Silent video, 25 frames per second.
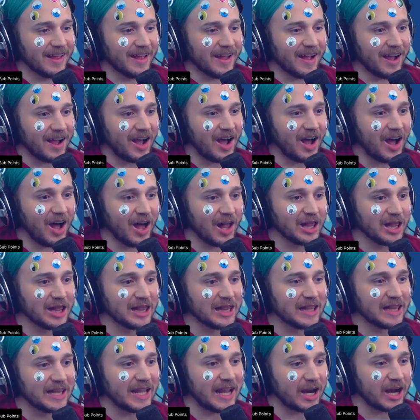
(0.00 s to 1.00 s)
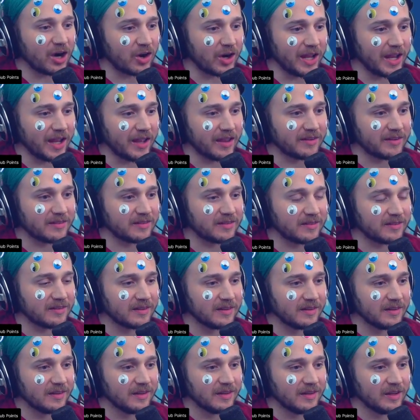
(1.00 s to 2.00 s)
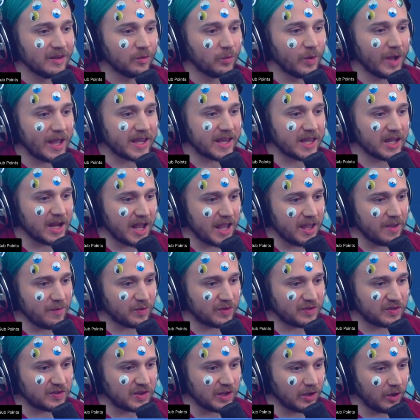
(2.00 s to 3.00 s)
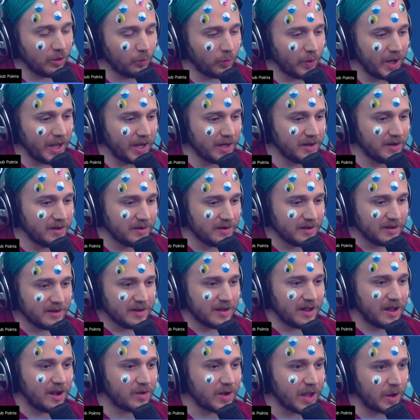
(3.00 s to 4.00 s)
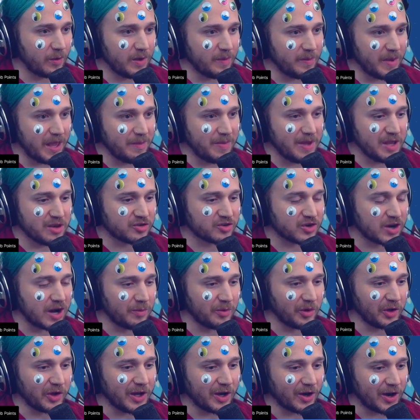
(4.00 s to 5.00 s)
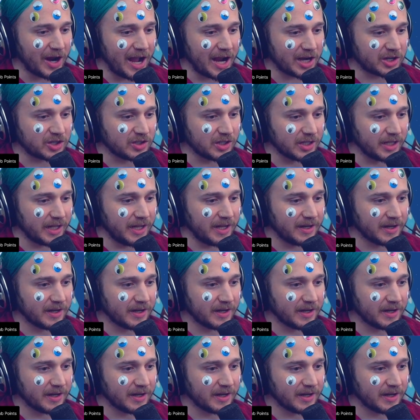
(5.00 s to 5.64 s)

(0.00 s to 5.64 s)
Hilarious. Wait, can I still win? Okay, we may be in trouble here, actually.